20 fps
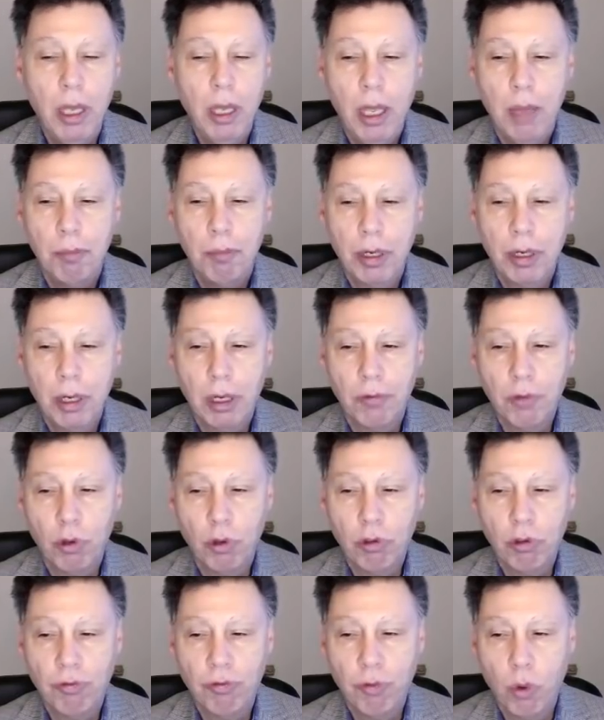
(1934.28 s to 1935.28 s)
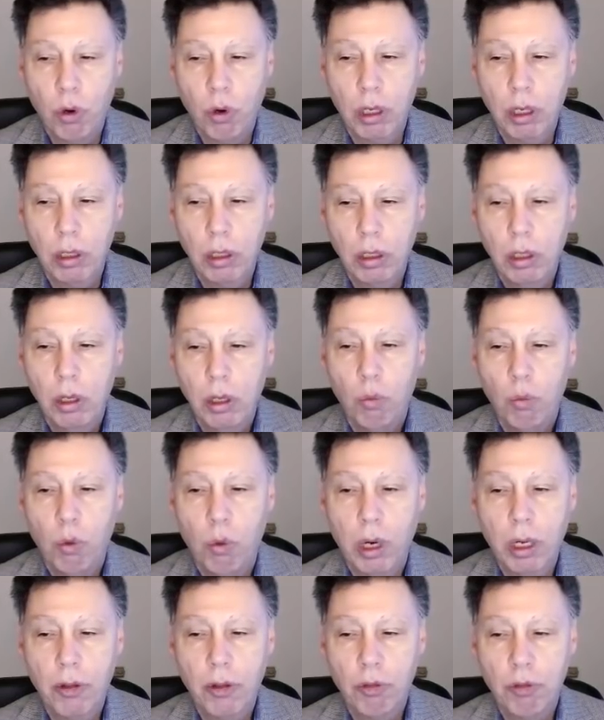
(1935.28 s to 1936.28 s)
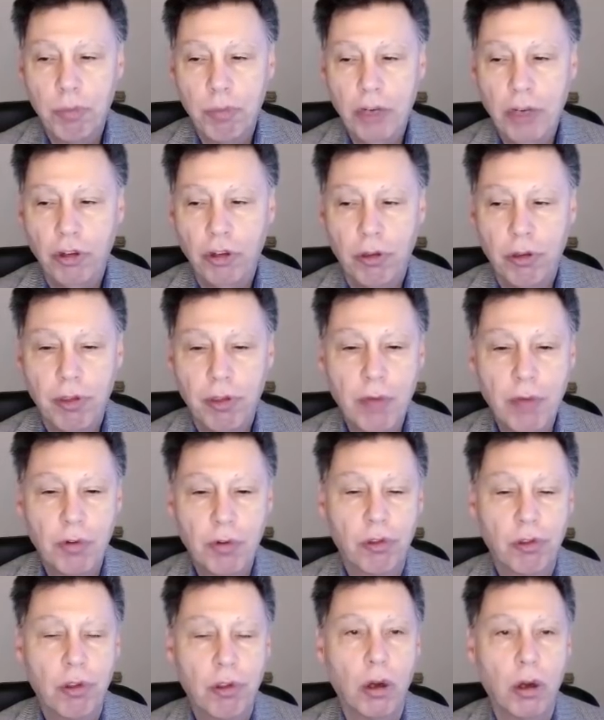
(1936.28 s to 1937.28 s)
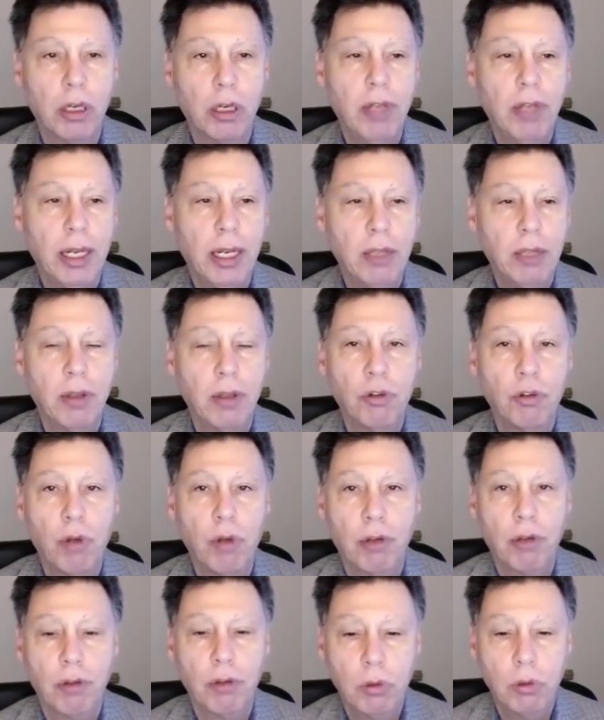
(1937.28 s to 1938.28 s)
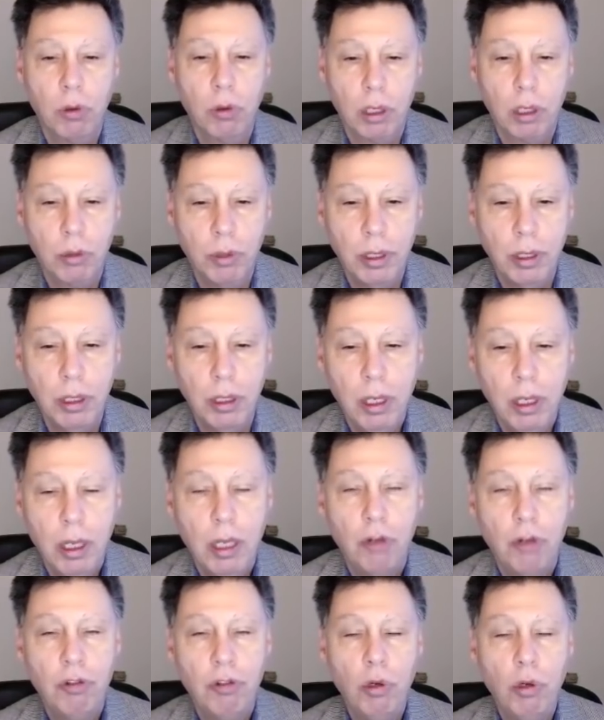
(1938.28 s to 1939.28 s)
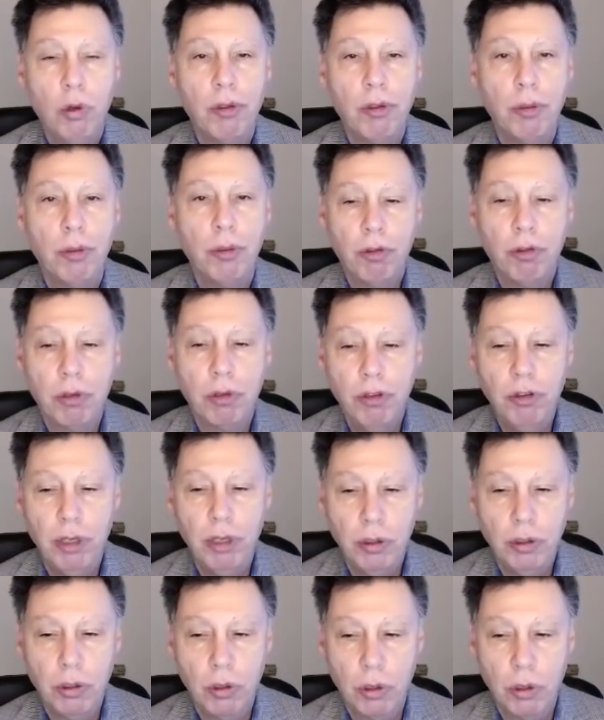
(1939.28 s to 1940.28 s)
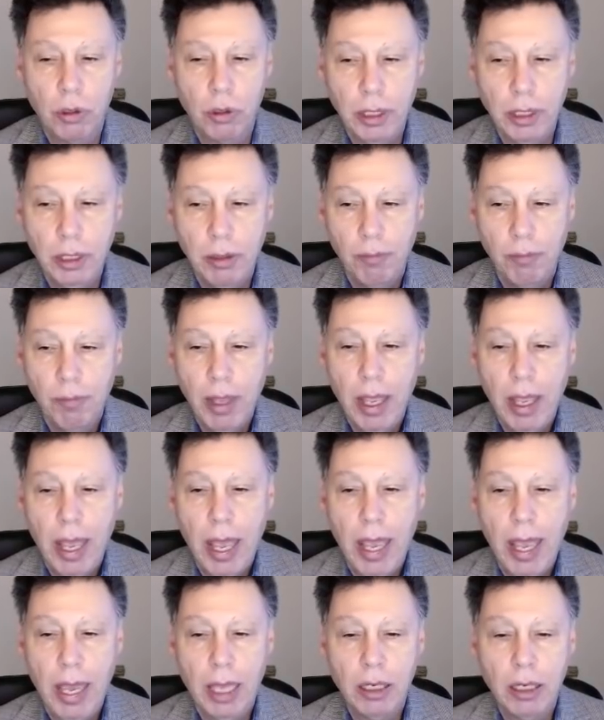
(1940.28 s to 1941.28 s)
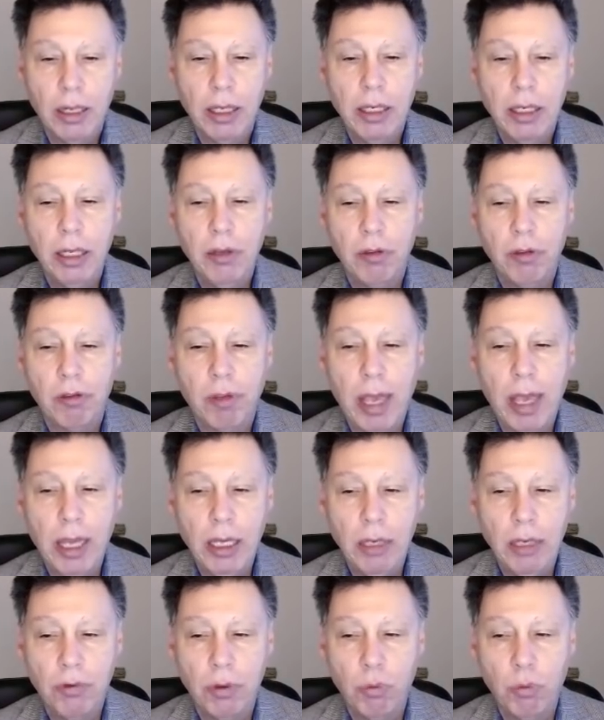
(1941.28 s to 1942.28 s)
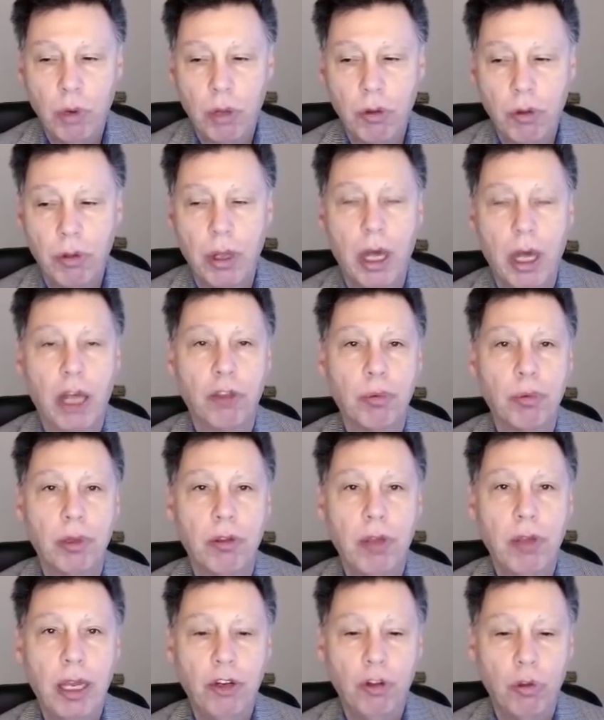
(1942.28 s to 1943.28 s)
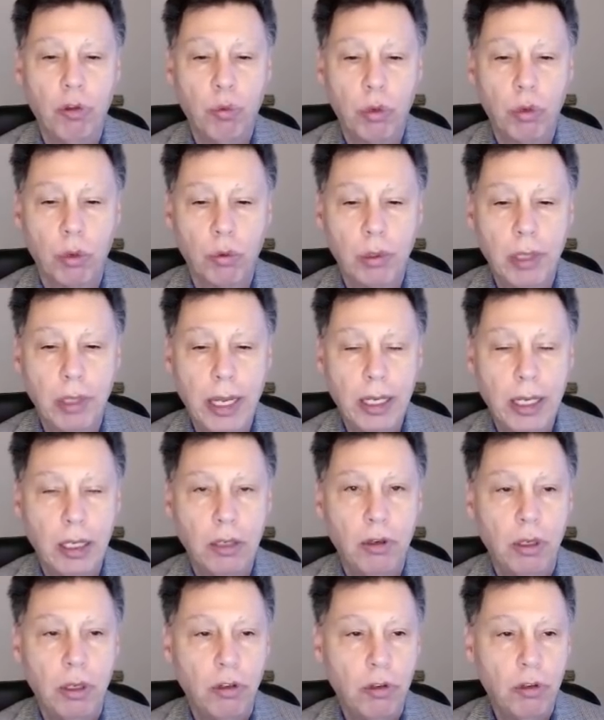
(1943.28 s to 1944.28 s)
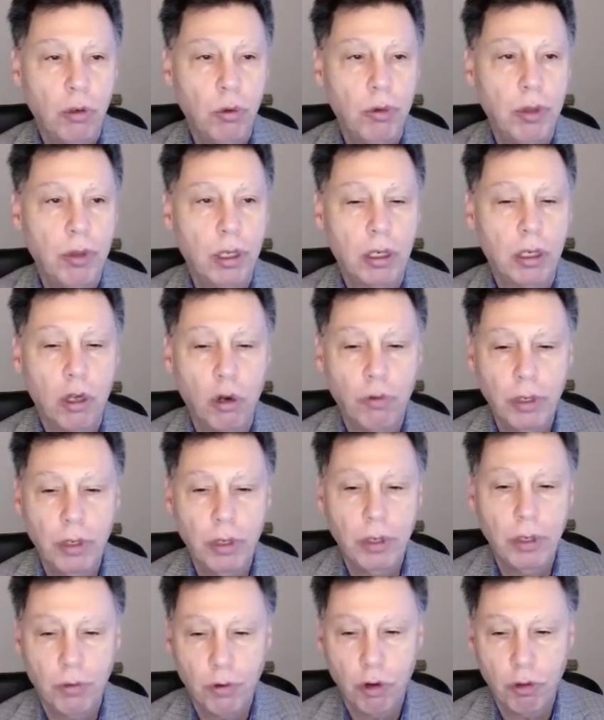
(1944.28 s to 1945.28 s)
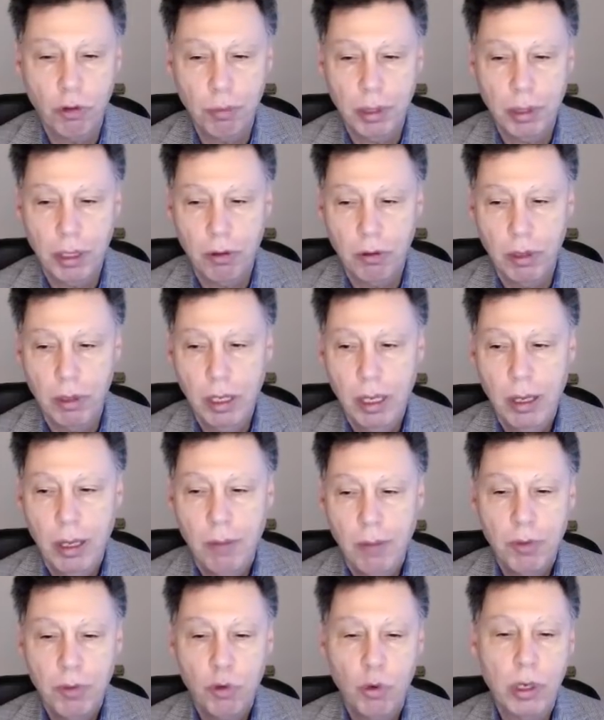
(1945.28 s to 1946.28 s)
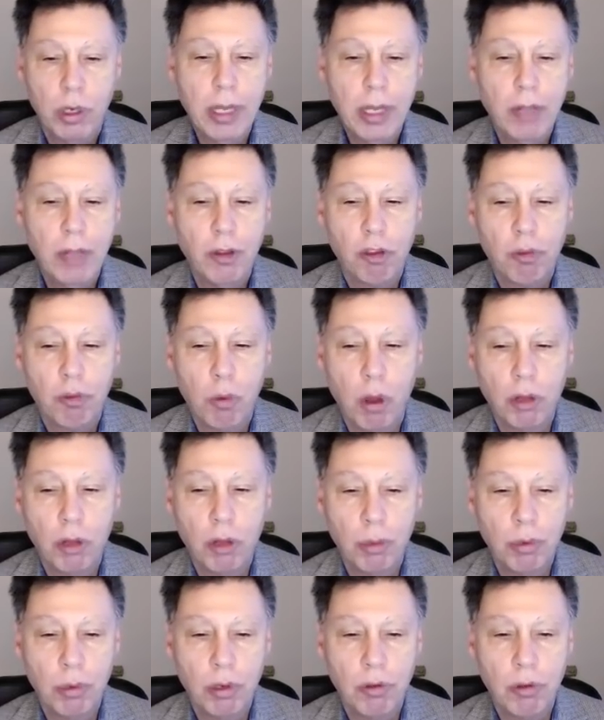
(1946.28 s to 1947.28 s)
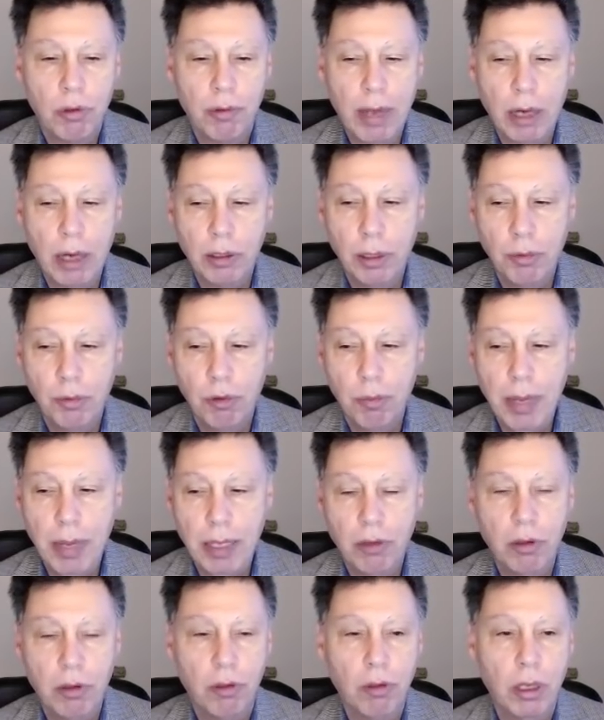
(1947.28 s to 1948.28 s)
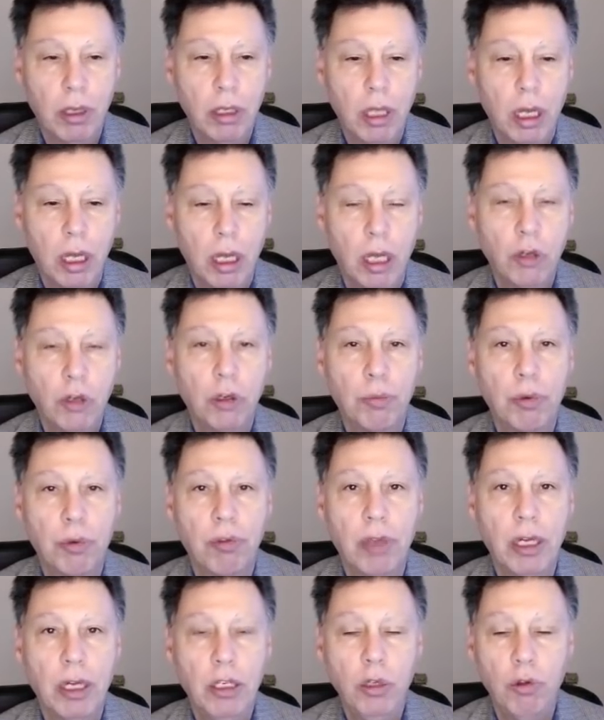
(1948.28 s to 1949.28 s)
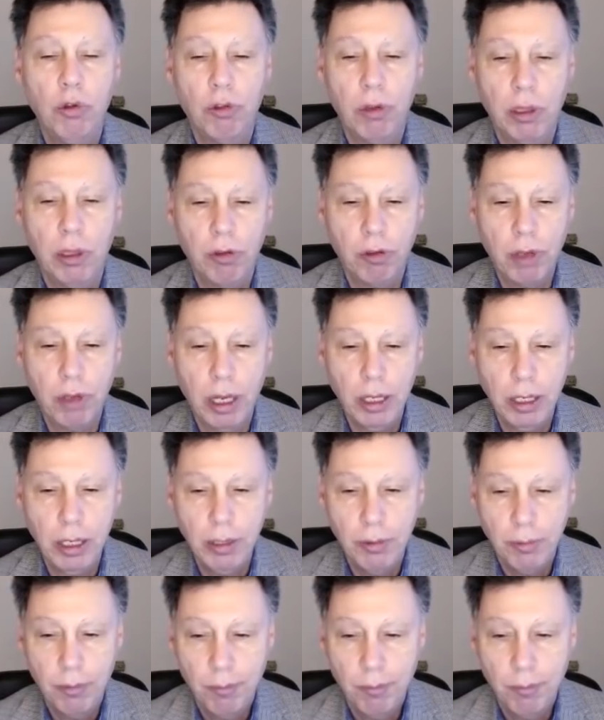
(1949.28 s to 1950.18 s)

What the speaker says: But of those 4, one of those patients never started taking the hydroxychloroquine. 2 of them discontinued early, and they didn't say even whether the hospitalizations were related to the COVID in the first place. So again, the small numbers of outcomes makes this a 100% useless study.